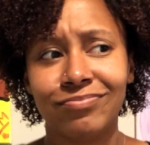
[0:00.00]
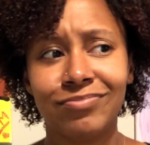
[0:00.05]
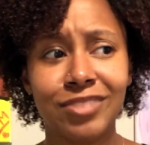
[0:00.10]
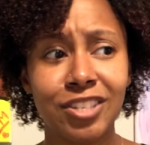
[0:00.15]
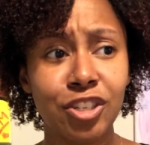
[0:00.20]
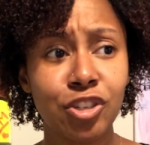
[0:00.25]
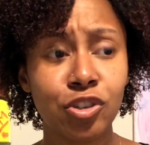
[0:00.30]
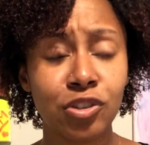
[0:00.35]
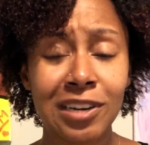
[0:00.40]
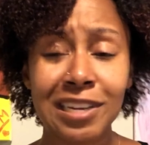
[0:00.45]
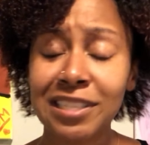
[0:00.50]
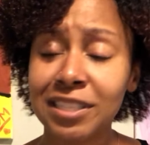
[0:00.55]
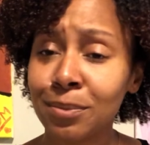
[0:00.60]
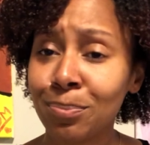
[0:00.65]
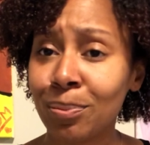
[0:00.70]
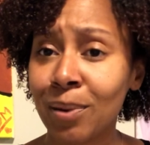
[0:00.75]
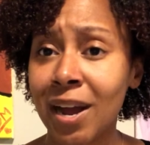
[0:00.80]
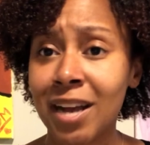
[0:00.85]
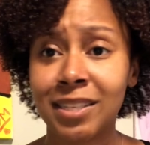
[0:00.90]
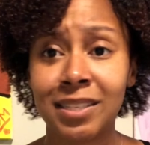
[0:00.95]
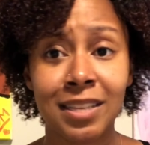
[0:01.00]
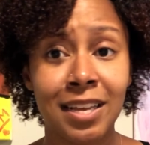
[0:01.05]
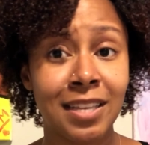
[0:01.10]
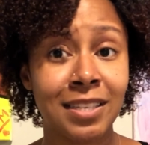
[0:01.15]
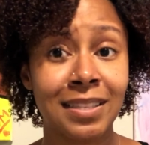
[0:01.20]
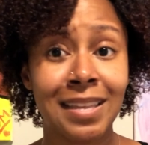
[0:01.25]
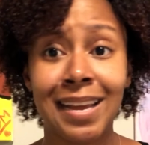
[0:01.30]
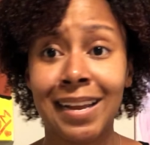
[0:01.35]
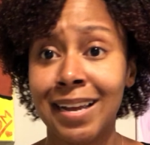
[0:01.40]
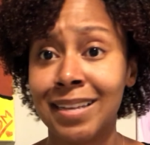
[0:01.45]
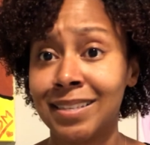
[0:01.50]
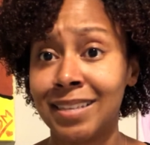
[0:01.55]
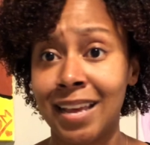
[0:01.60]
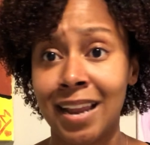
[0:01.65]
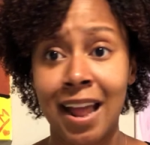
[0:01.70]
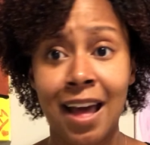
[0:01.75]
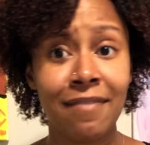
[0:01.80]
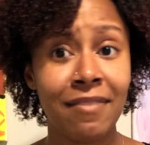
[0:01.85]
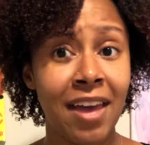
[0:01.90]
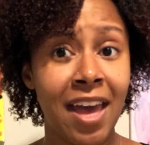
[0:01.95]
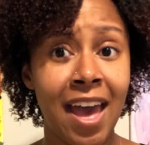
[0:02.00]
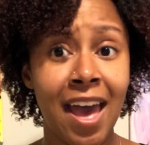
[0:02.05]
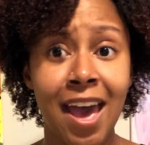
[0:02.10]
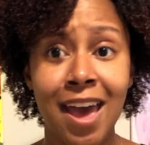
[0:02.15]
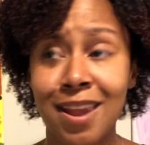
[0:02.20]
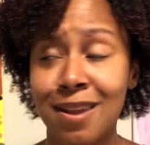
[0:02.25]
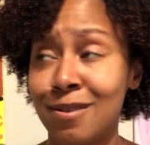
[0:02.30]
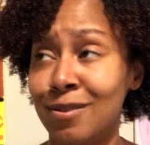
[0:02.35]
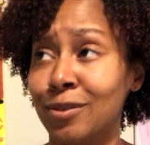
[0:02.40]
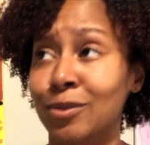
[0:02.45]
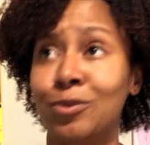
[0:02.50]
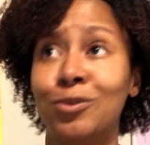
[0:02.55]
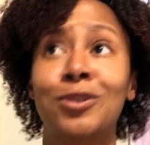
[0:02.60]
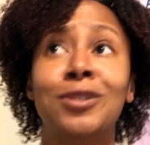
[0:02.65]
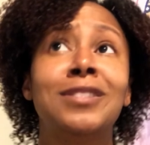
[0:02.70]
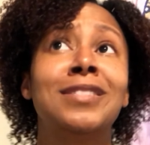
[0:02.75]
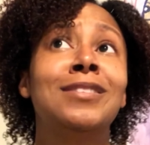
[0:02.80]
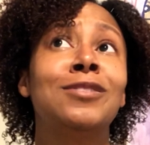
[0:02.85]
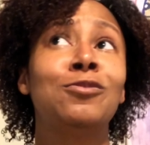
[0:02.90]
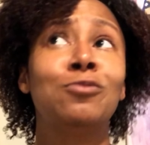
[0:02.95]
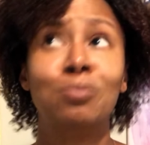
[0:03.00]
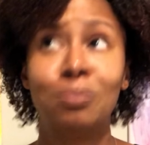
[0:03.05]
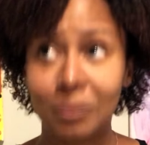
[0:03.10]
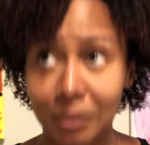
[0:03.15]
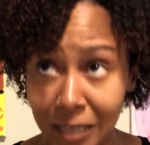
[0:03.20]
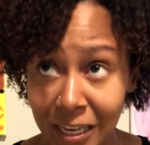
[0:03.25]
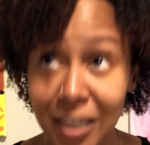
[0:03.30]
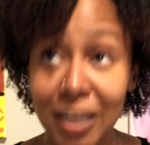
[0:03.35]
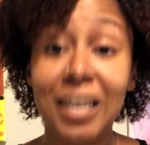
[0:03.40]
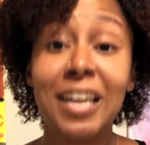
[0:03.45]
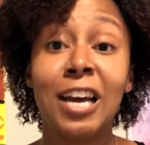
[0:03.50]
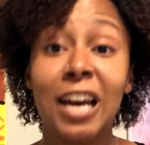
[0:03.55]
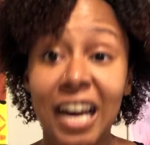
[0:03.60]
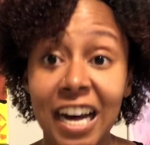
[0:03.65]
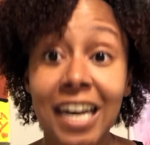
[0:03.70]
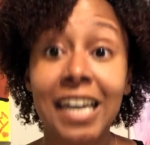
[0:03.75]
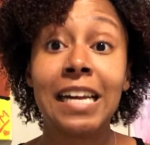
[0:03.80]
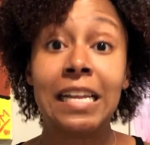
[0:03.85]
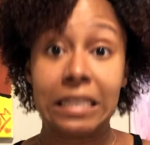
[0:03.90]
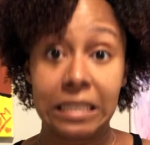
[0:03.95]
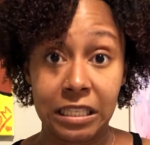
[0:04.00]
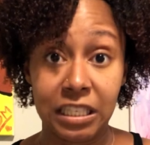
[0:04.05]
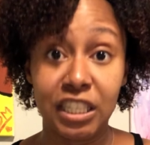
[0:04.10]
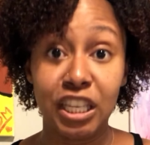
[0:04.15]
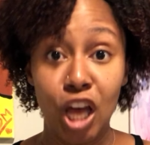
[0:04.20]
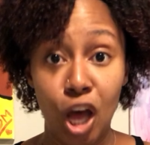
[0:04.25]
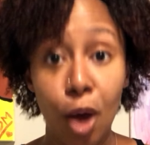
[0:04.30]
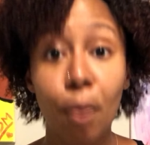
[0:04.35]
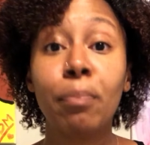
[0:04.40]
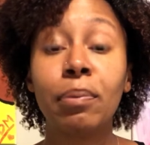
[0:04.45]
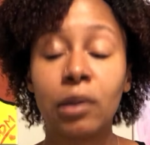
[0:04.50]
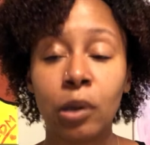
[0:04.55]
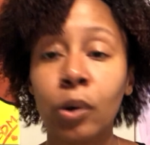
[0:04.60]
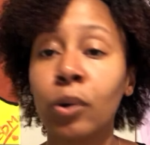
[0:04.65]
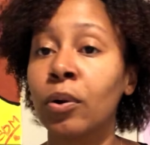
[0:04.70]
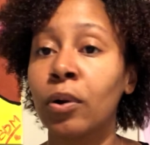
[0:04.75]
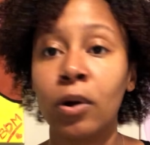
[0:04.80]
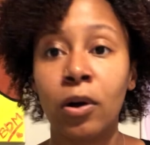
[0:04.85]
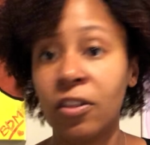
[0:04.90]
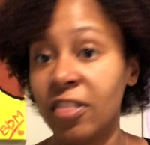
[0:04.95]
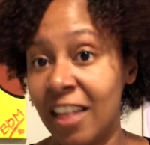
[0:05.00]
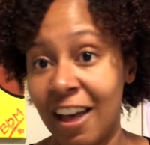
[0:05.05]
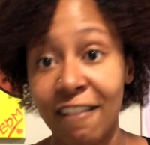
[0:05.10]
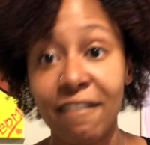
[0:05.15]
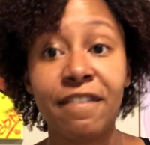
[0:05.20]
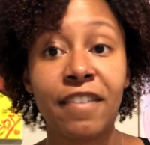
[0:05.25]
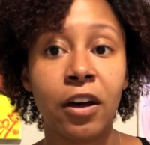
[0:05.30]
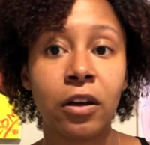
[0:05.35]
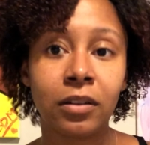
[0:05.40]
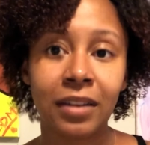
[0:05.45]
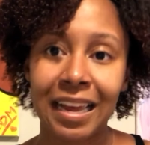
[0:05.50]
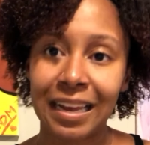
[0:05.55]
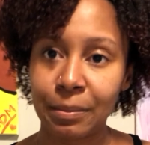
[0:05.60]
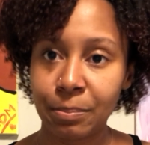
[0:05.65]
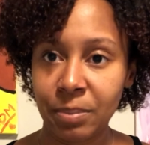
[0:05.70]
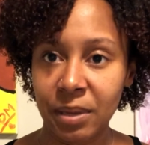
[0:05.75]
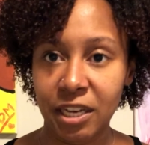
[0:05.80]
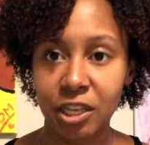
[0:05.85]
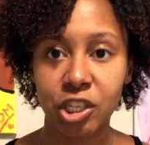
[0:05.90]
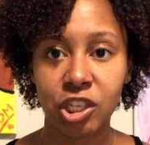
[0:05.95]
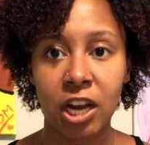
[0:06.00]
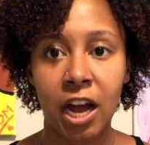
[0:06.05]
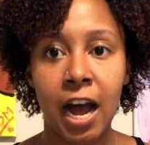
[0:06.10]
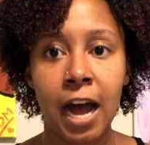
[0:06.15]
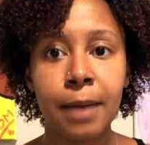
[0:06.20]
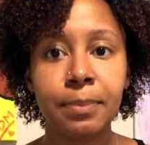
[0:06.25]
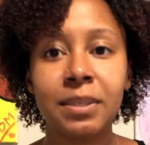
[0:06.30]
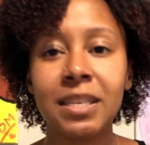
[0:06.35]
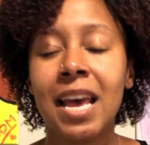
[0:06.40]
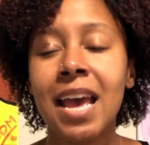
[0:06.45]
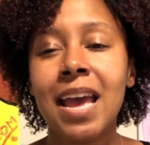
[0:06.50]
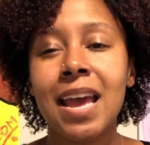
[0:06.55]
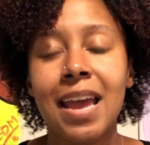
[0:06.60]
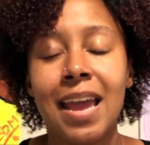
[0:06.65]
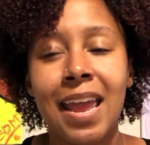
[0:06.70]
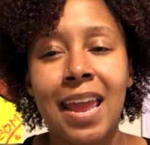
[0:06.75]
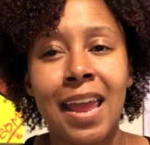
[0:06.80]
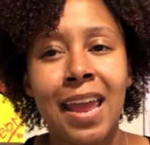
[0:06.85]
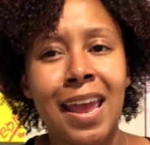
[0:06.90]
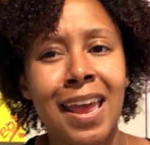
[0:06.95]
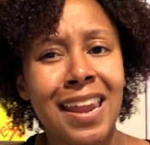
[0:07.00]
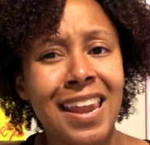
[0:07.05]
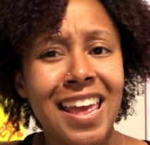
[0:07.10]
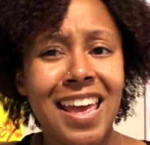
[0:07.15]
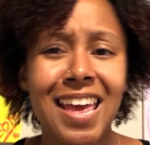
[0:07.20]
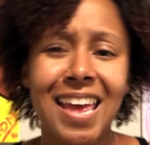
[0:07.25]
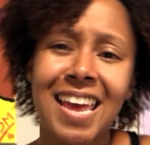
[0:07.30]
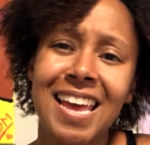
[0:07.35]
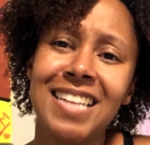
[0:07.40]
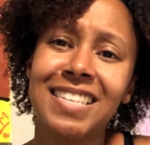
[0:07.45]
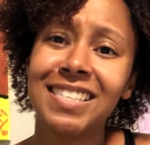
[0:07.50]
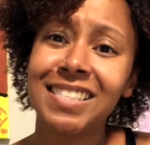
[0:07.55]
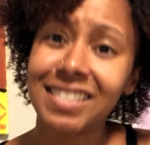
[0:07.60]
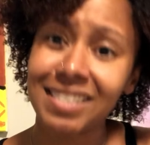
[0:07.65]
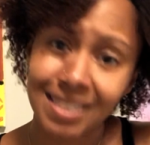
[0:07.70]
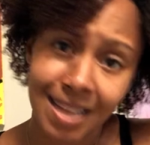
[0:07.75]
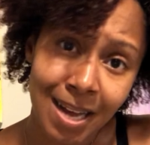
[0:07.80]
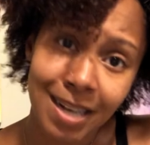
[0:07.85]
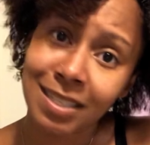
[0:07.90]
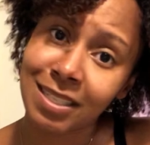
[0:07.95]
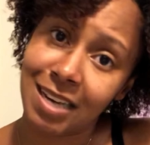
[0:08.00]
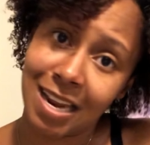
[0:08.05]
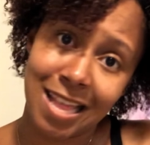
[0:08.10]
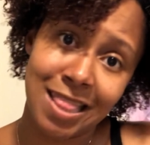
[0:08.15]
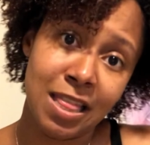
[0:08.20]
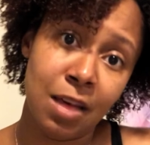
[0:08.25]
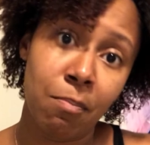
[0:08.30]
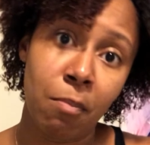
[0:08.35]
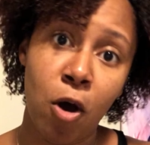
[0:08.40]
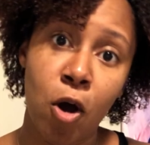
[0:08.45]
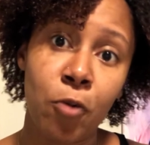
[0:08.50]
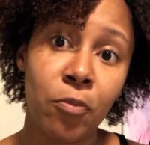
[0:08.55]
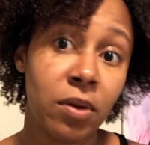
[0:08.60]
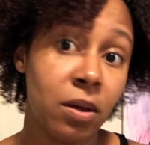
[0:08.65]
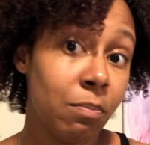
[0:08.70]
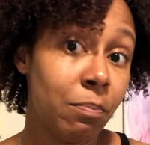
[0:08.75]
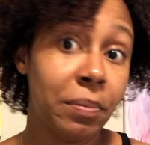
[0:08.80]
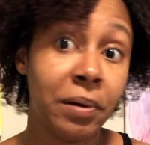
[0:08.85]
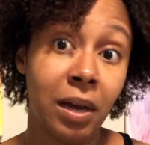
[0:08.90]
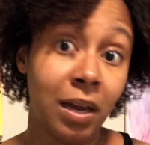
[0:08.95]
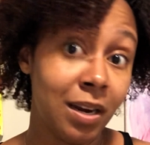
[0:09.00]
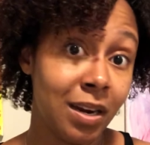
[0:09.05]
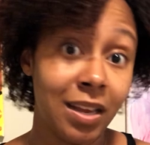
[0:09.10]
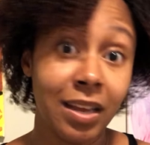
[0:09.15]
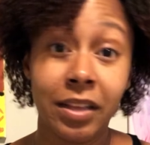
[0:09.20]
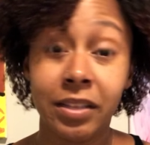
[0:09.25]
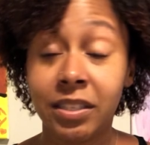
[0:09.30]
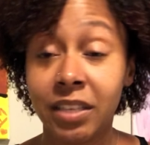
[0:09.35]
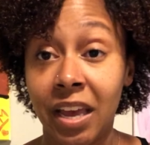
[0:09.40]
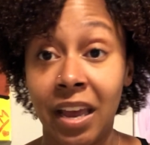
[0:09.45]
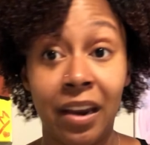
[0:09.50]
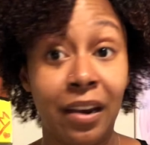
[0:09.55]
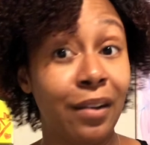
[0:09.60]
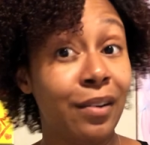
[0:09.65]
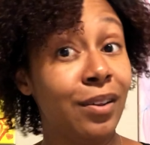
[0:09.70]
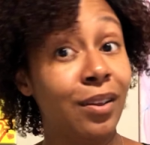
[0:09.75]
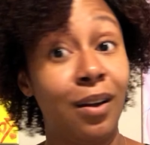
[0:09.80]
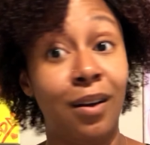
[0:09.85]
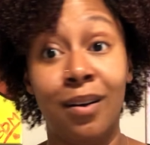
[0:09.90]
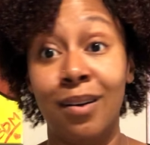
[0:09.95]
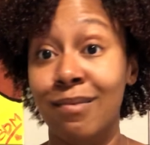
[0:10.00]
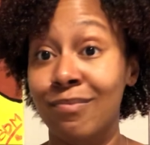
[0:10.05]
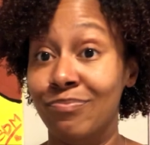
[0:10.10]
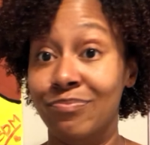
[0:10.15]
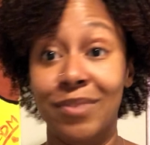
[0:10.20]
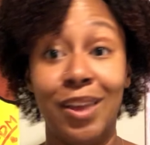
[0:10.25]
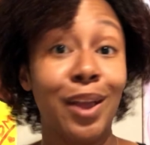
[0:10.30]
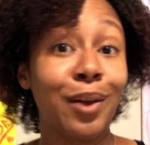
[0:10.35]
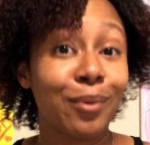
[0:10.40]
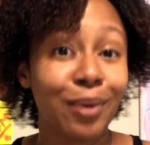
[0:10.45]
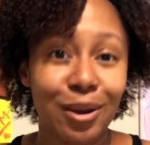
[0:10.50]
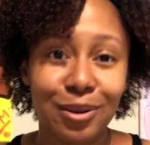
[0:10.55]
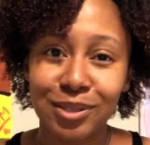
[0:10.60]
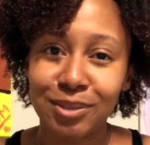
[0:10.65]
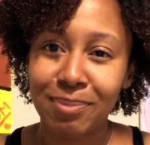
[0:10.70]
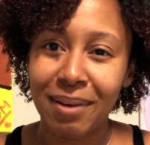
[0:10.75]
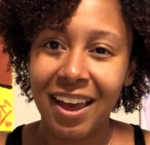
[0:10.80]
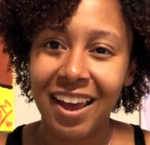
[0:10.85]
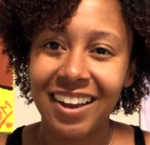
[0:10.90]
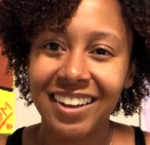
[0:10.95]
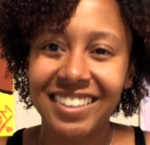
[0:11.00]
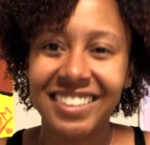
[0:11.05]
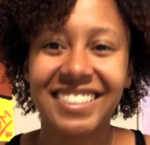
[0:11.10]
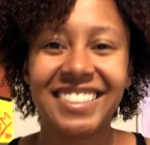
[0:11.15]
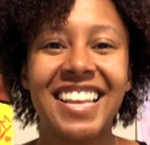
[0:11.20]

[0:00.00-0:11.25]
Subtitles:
just trust the process. Like I said, I've had cuts, plural, that felt like big chops, and it sucked in the moment, but it's hair, y'all. It grows back.